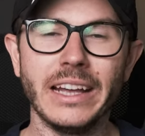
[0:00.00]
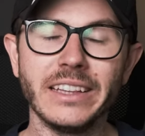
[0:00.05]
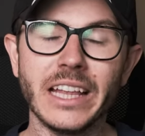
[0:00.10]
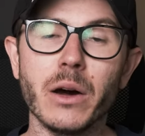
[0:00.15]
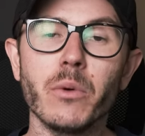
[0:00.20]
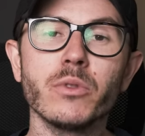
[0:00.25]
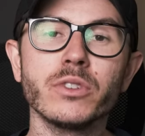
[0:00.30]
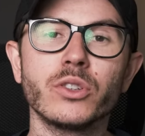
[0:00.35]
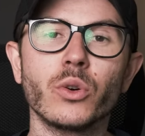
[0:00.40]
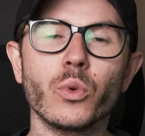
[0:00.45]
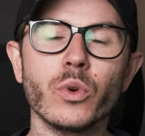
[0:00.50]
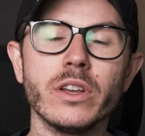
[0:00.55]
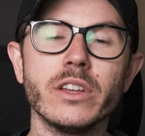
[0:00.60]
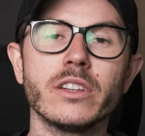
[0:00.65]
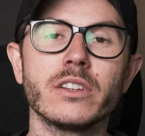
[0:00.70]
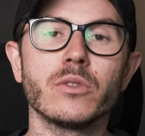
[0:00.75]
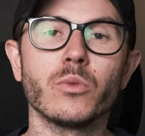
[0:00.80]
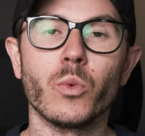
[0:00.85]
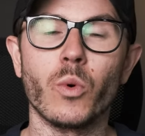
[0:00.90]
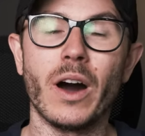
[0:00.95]
And that was the
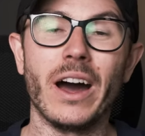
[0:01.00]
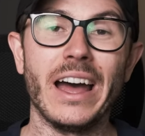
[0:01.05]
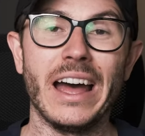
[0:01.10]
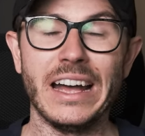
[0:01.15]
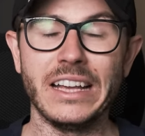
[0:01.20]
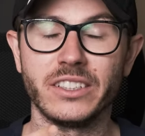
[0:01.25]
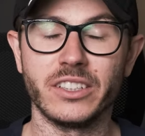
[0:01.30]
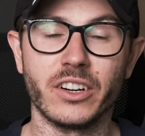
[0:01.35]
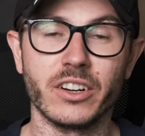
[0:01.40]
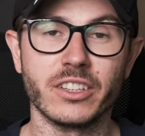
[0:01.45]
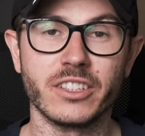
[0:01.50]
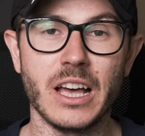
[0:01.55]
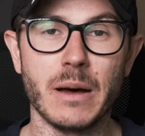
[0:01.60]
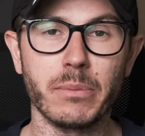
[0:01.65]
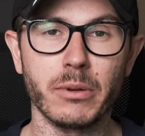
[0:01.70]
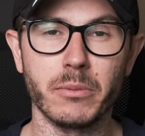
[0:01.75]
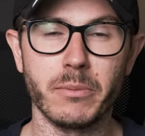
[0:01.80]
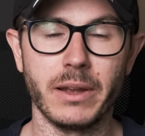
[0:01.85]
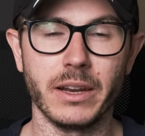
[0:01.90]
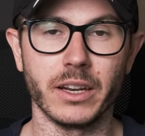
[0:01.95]
reason why I started
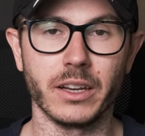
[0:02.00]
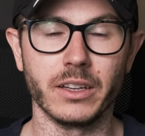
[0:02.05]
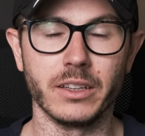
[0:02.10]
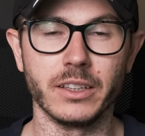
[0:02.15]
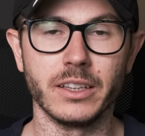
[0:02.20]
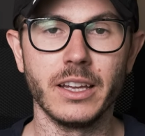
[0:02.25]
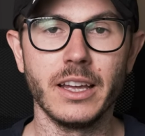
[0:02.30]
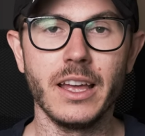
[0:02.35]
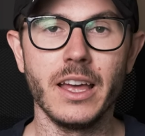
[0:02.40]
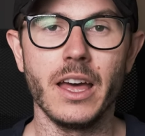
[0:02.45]
supplementing it.